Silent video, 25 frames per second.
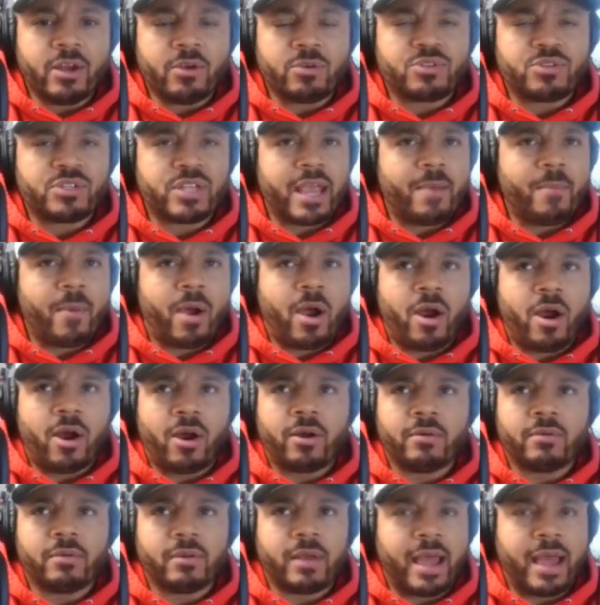Sam
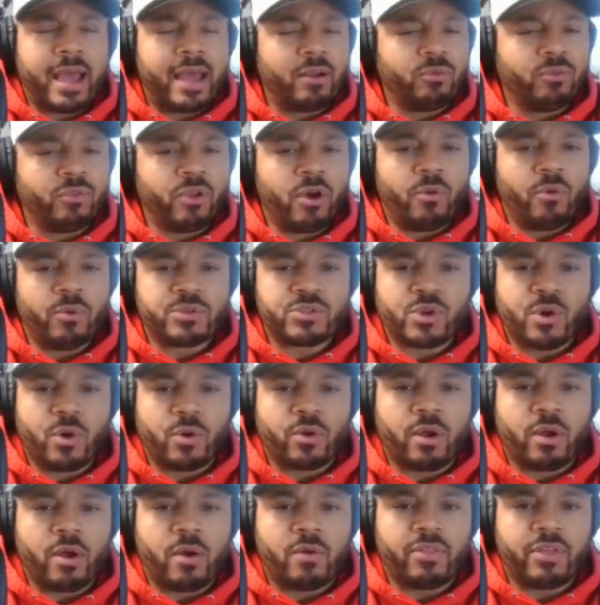Hart, I don't know what's
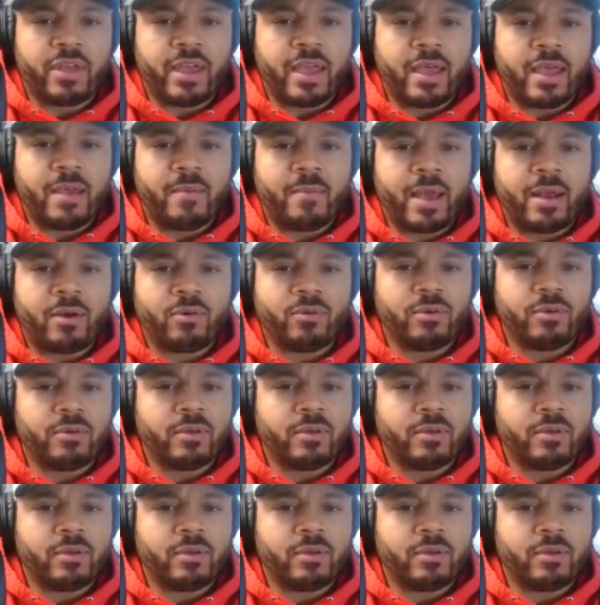going on with him.